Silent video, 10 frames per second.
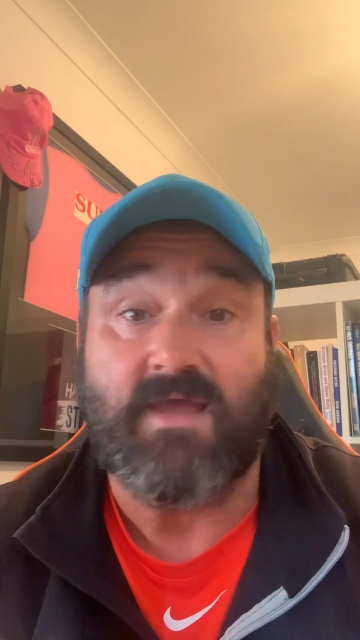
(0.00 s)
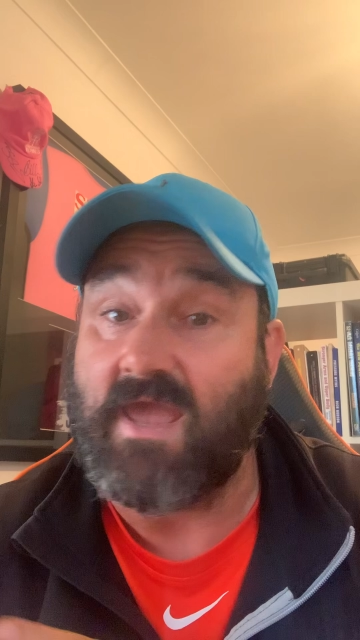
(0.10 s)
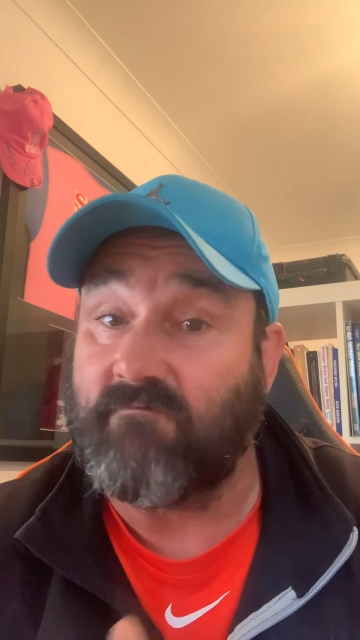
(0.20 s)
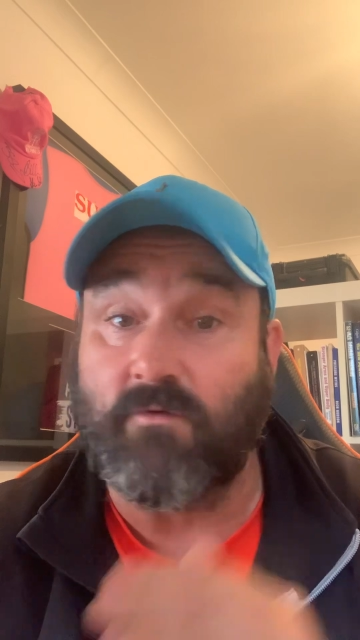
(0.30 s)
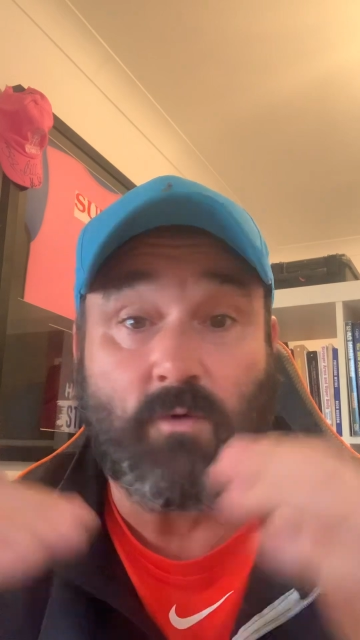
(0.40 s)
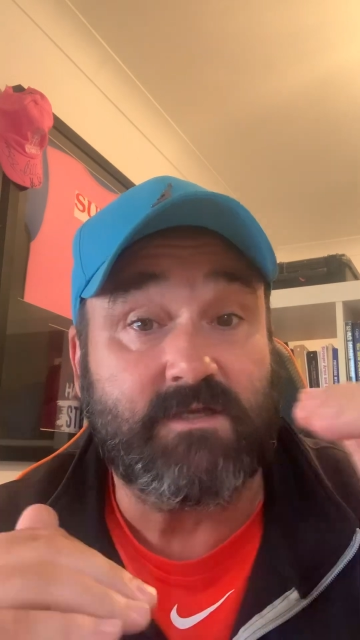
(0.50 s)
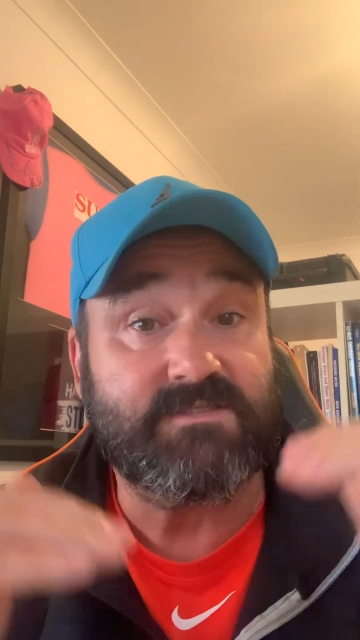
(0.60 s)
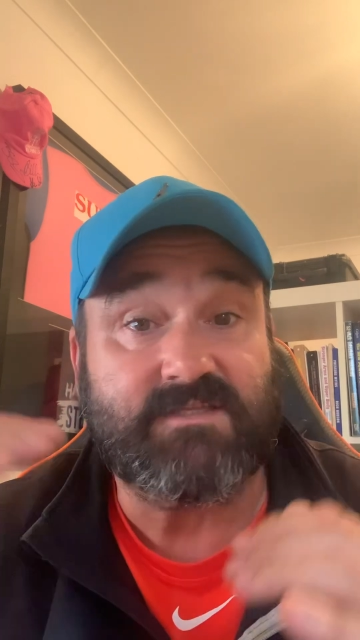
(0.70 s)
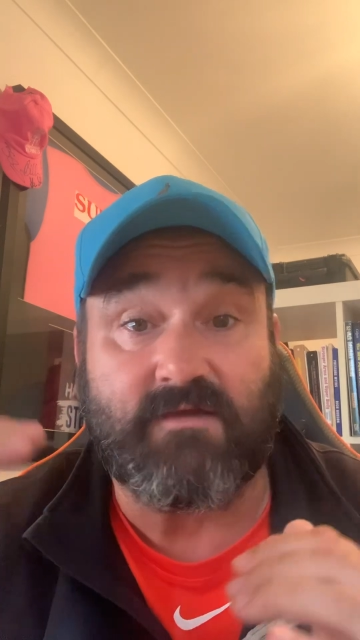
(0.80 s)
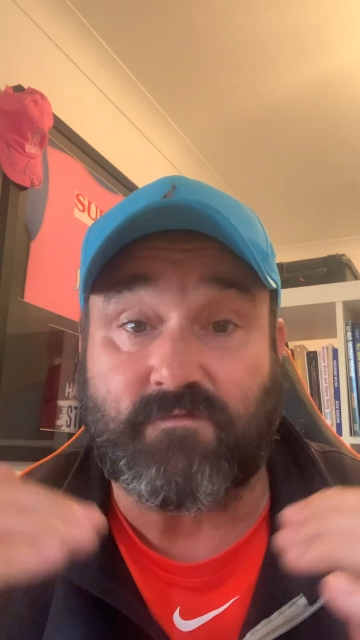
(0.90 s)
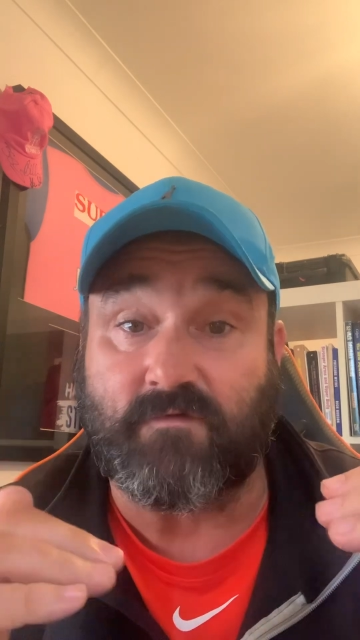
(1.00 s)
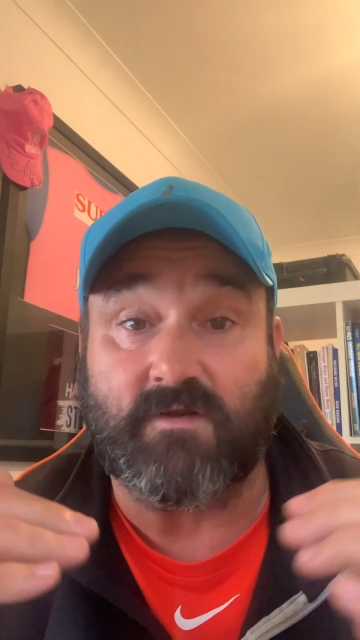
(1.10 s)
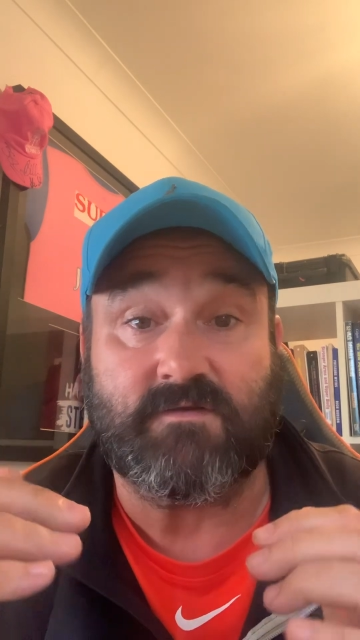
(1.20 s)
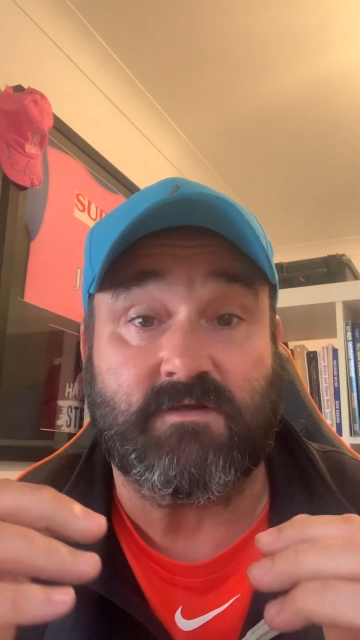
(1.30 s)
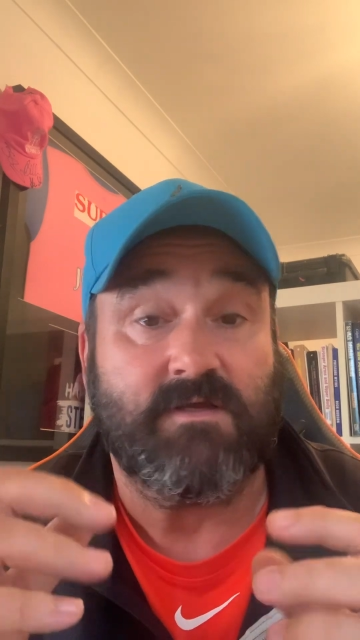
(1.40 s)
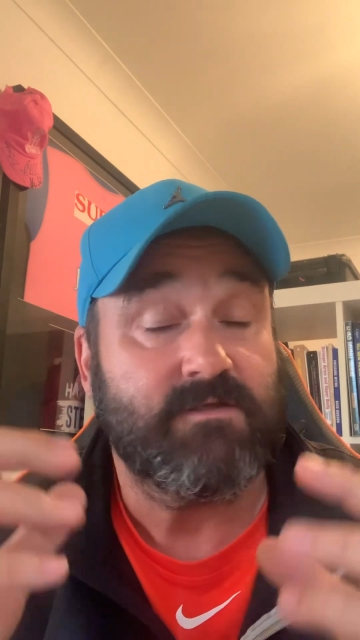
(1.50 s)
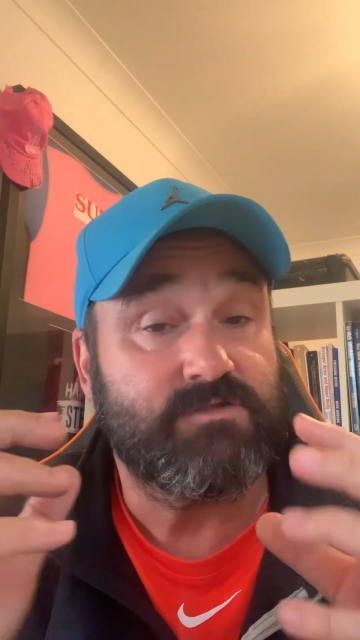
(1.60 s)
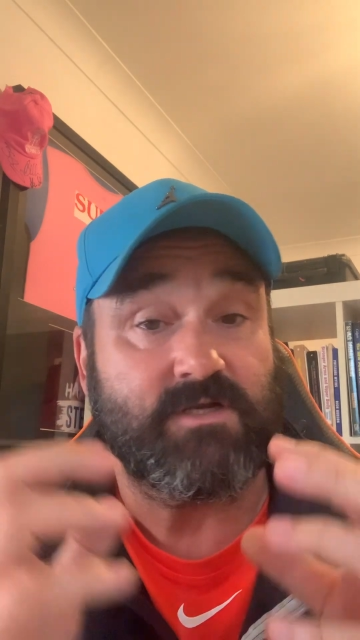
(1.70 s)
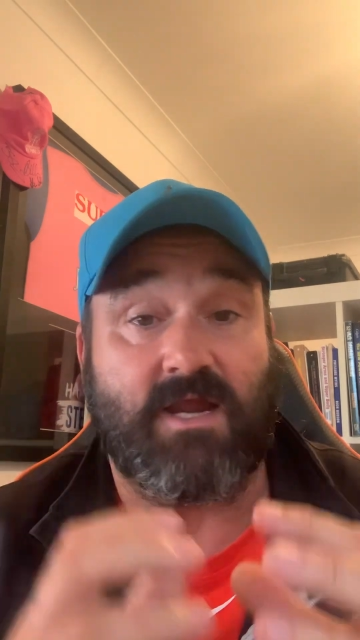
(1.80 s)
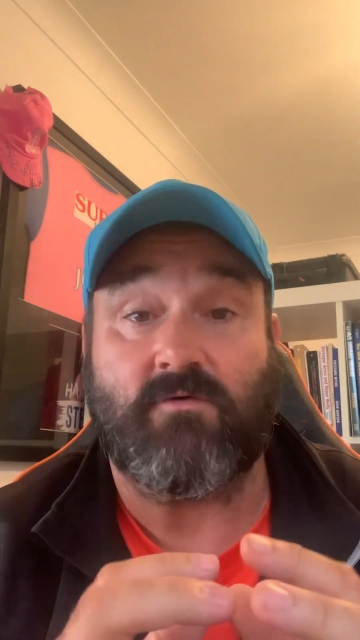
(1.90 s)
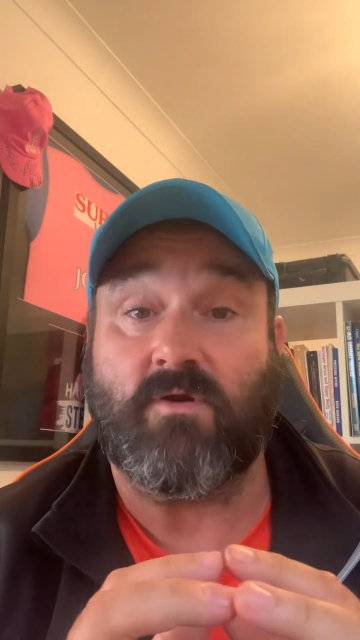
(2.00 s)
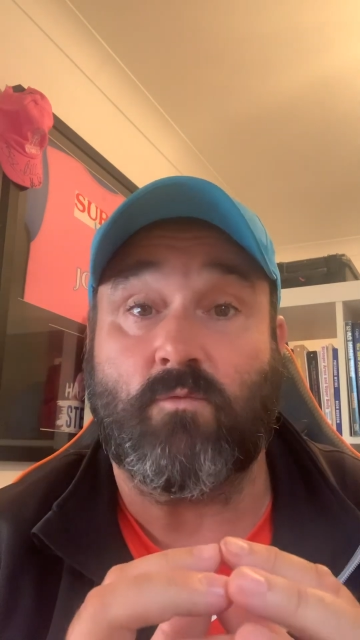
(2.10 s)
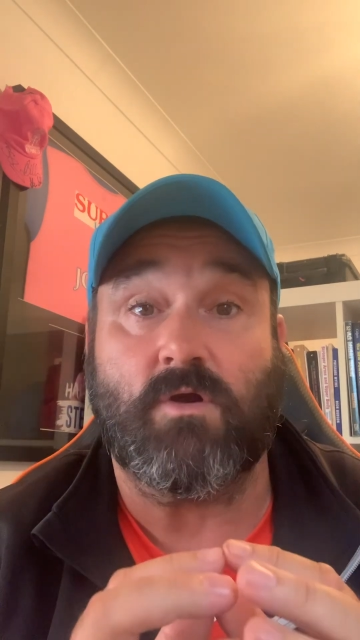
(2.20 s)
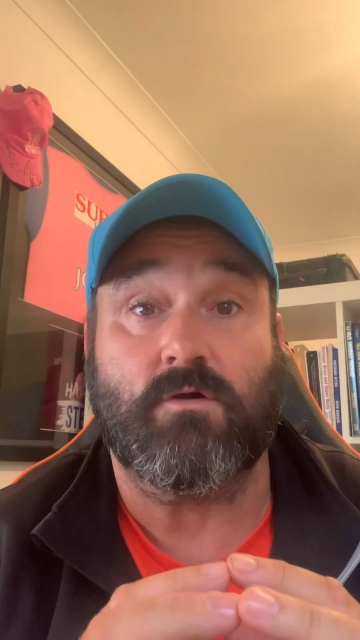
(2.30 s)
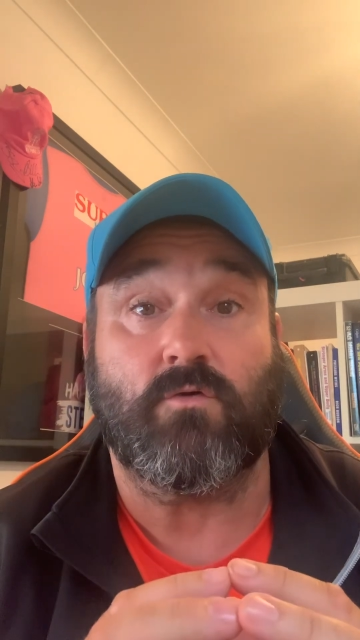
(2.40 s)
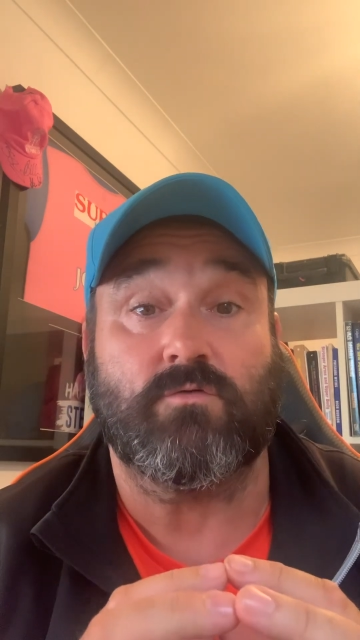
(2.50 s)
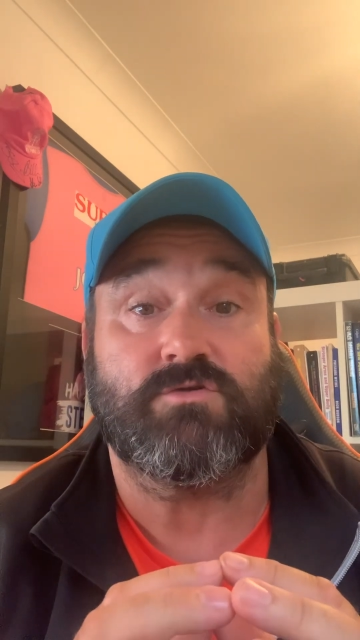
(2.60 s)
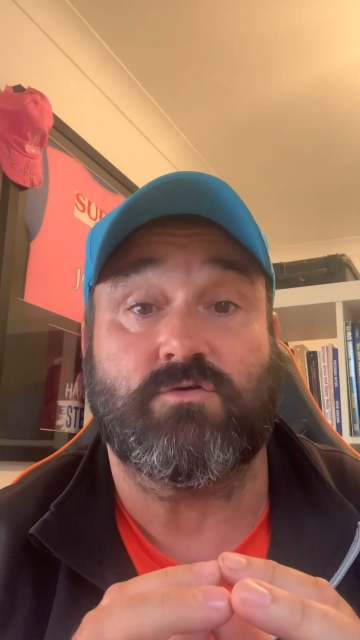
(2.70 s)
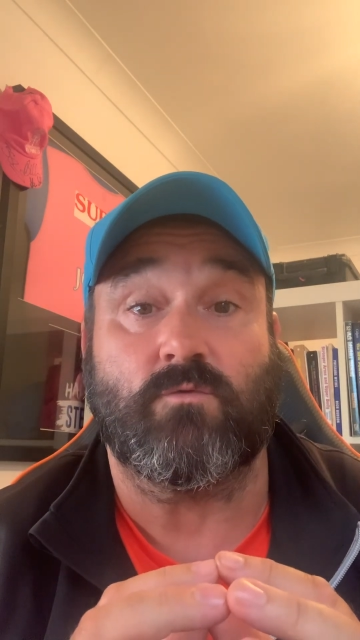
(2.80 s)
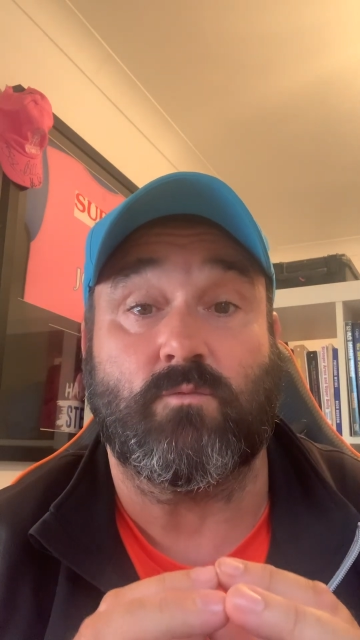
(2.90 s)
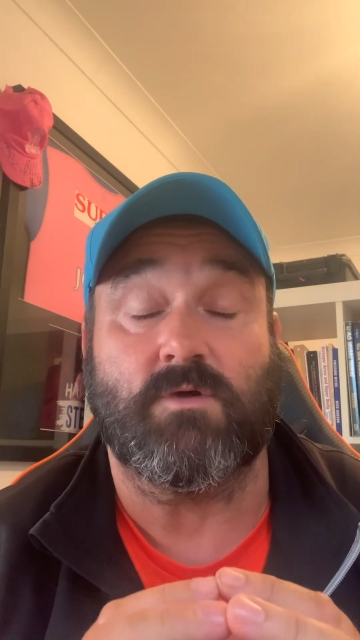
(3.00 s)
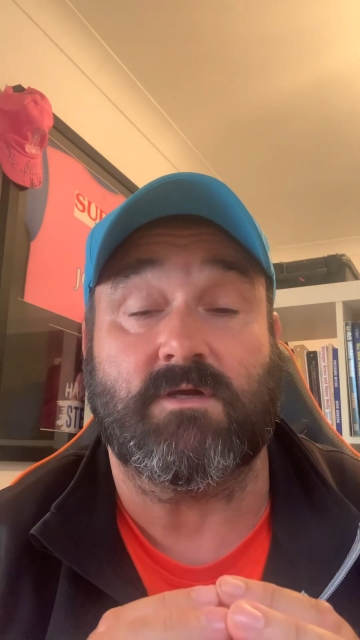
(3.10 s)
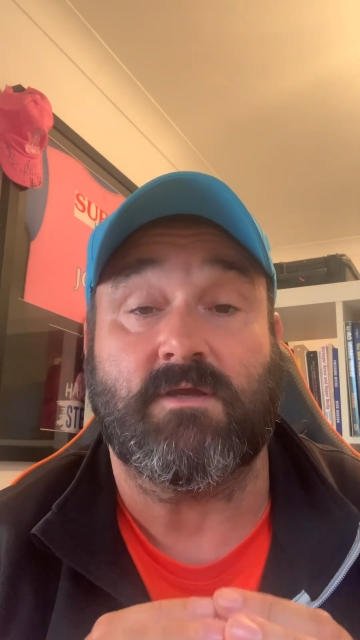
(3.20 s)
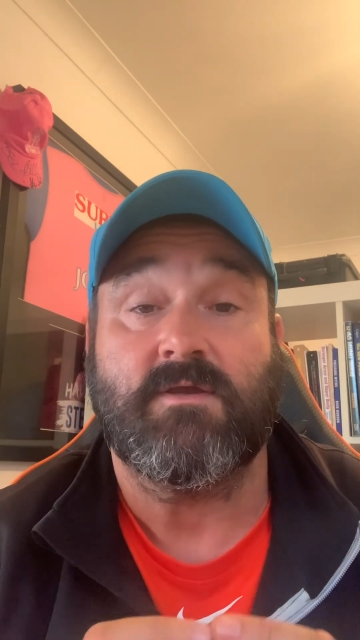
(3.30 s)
Everyone is different. Generic workloads don't work.